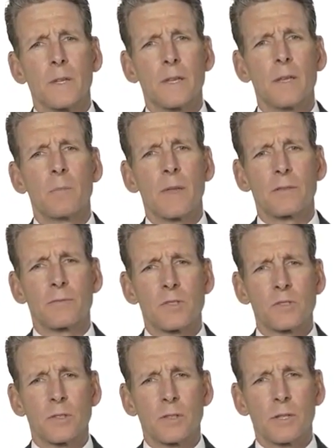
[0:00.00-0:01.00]
keep that
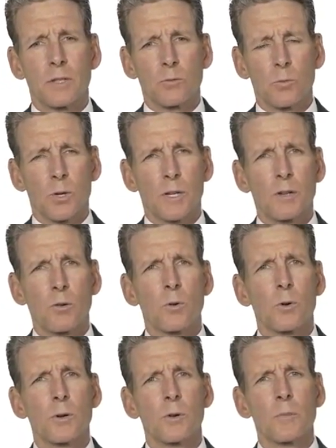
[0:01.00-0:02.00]
facility in working
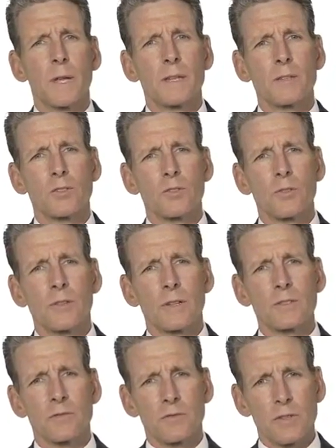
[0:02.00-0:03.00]
order, making sure that
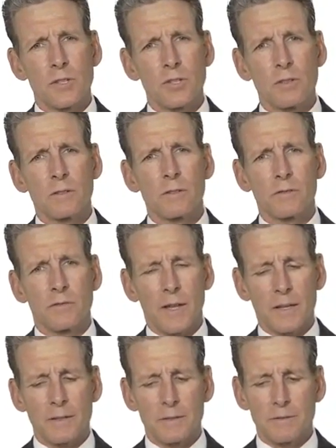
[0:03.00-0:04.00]
it's efficient,
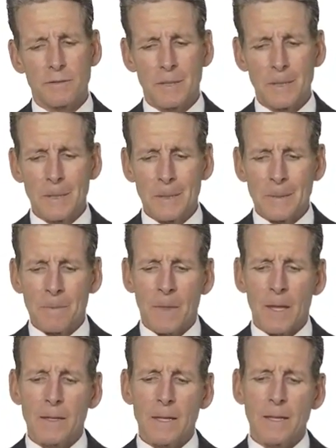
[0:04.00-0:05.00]
effective,
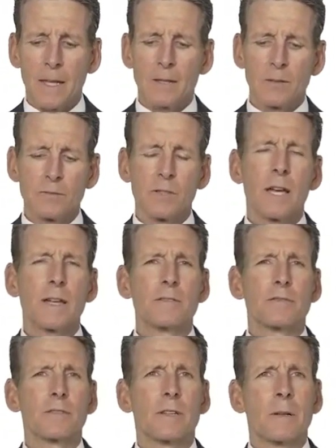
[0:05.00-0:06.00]
and then end of
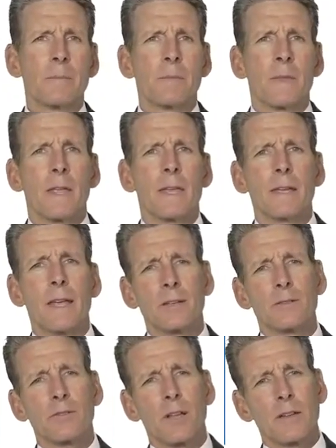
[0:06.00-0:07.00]
life. And end
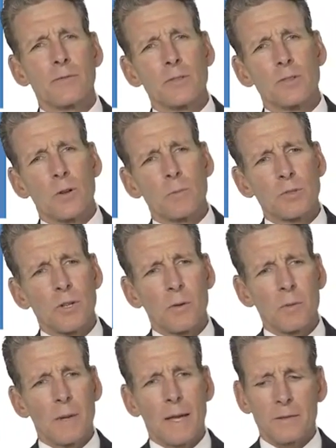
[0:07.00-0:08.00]
of life is almost
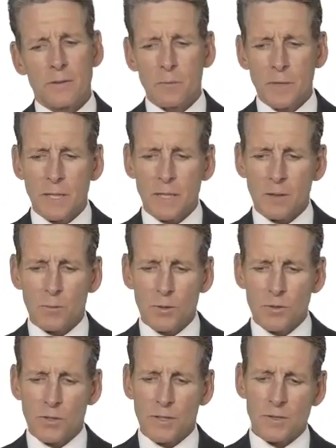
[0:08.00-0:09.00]
going back to the beginning where
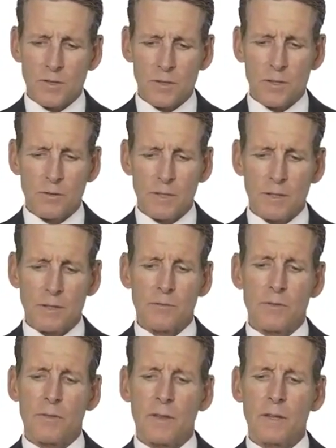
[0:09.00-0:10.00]
you're considering
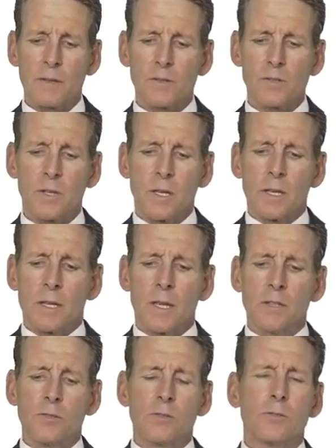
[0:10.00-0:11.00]
different things
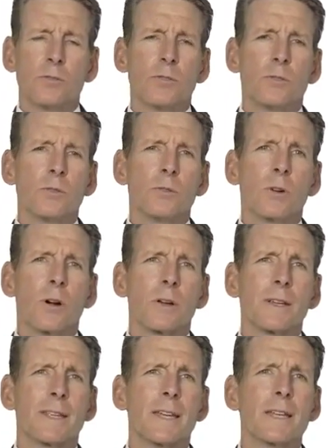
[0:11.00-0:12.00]
and you are
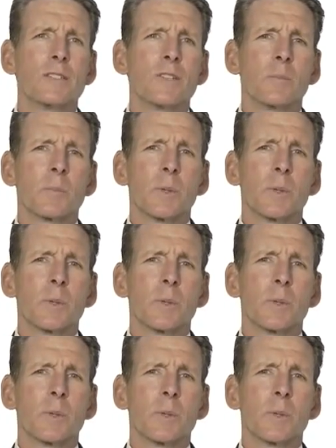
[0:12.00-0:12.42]
engaging